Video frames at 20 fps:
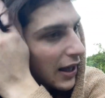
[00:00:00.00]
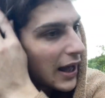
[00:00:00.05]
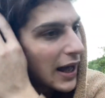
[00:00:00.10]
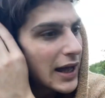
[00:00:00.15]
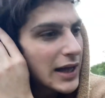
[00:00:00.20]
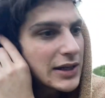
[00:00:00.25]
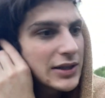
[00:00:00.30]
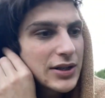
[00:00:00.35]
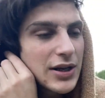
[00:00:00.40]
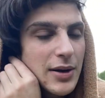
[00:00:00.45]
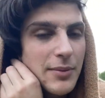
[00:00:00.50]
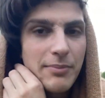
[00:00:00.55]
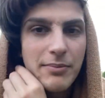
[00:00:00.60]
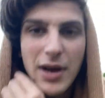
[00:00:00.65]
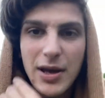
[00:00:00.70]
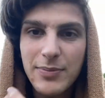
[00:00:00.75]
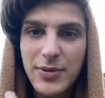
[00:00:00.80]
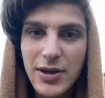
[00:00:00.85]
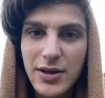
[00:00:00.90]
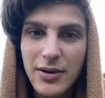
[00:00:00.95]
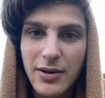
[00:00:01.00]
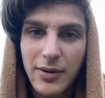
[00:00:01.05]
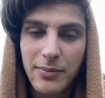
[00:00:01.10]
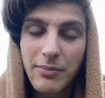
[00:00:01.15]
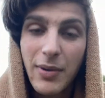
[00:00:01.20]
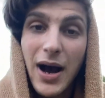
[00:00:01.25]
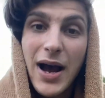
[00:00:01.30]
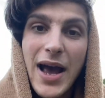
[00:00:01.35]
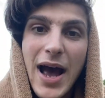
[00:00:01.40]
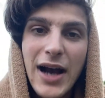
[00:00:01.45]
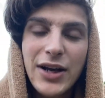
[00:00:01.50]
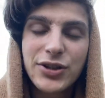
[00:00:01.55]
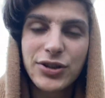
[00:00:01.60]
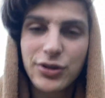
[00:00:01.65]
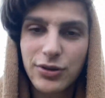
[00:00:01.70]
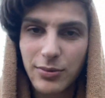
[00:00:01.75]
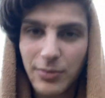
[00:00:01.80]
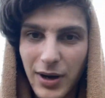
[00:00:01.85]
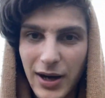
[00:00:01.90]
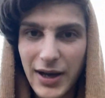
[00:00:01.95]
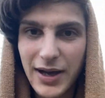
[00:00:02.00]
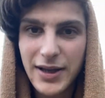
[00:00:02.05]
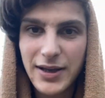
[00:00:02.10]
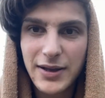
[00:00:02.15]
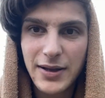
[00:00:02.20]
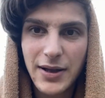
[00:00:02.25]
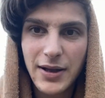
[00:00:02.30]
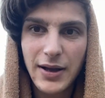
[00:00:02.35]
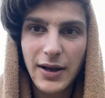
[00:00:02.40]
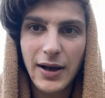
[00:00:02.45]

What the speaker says: and maybe my action or my